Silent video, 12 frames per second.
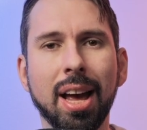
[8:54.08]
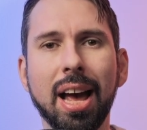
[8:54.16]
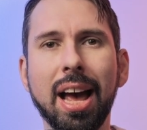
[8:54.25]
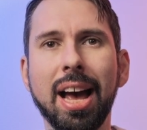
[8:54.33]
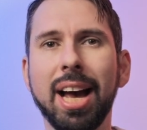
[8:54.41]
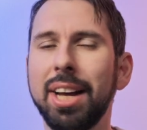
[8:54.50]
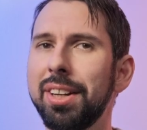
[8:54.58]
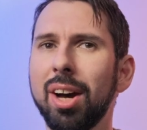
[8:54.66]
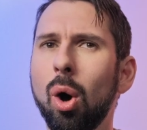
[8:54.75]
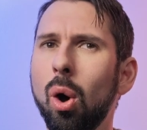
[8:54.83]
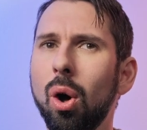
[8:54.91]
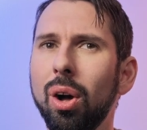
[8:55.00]
And
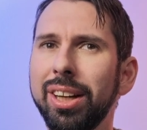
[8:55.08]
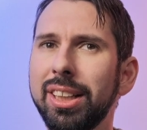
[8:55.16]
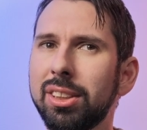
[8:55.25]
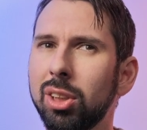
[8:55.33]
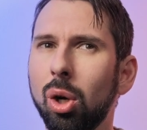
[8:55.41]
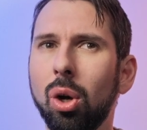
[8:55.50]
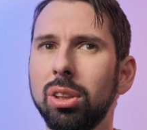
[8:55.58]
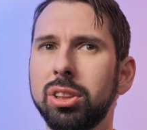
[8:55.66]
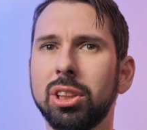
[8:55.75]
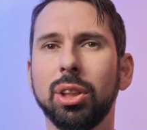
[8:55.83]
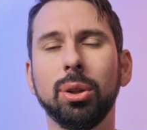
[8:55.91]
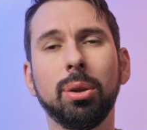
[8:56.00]
it's
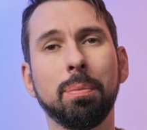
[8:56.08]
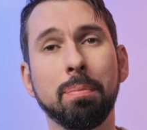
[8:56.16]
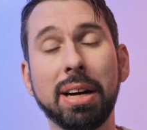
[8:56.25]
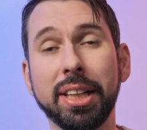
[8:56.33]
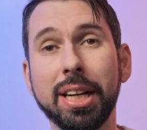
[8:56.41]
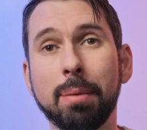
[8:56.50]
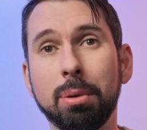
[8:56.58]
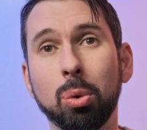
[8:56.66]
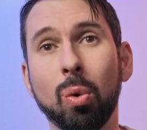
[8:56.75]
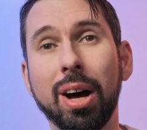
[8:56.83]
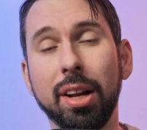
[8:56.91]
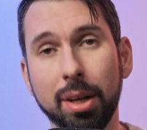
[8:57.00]
also my number
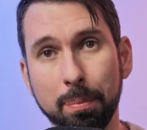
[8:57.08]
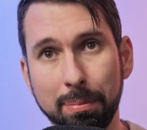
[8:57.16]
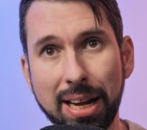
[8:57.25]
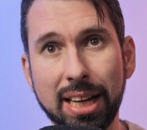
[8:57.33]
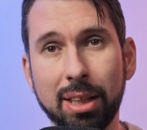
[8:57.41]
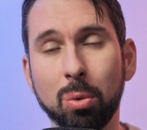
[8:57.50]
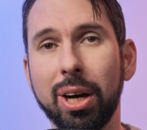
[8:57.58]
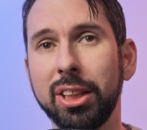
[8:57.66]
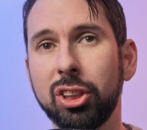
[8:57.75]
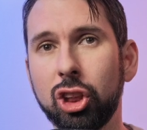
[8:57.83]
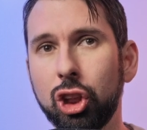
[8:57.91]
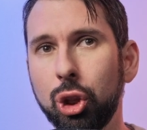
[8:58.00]
one black and
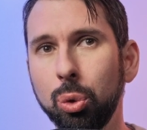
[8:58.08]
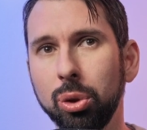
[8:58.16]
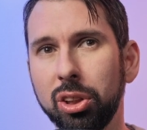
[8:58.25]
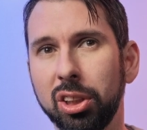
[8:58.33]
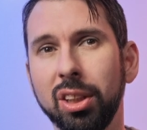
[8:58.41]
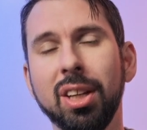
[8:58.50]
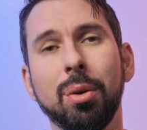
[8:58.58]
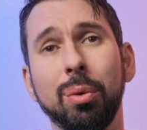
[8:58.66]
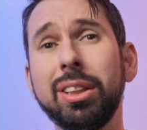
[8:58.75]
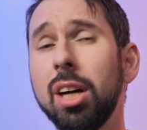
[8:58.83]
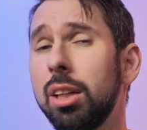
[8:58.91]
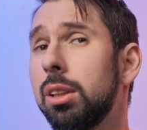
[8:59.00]
white shooter.
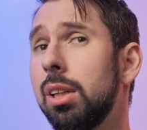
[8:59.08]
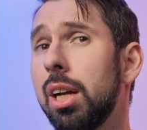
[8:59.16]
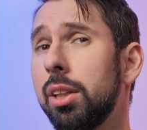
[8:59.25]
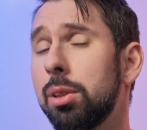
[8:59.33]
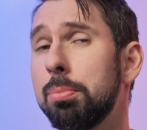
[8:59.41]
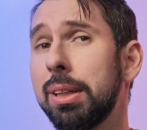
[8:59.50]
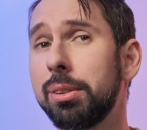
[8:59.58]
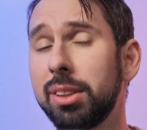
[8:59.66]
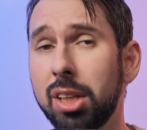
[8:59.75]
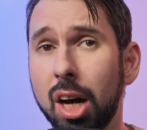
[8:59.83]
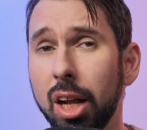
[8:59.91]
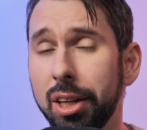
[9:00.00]
We talked a lot about
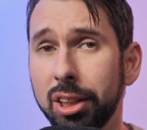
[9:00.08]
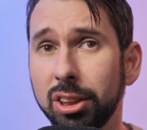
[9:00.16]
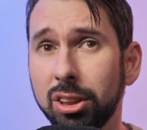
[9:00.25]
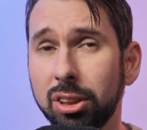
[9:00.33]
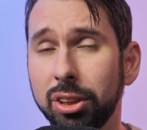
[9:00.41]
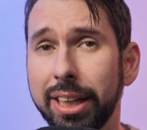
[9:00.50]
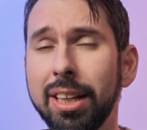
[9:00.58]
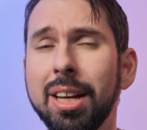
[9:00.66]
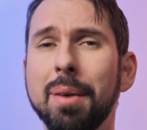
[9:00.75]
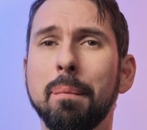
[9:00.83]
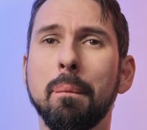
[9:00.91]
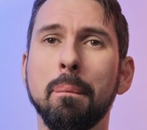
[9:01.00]
colors today,
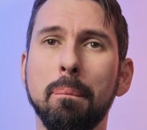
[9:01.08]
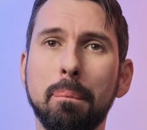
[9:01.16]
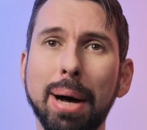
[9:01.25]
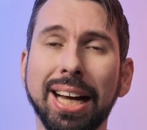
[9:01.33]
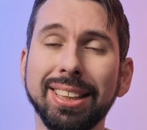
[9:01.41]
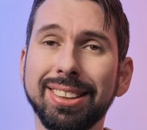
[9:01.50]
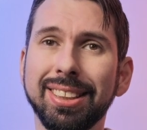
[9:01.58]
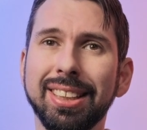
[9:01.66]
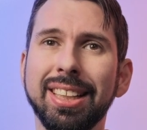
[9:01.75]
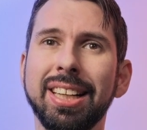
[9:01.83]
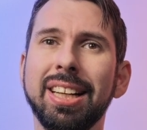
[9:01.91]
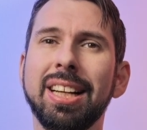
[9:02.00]
but
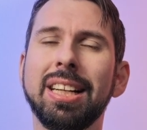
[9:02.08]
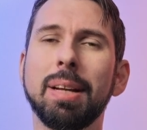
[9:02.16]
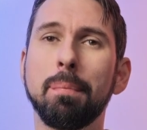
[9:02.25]
the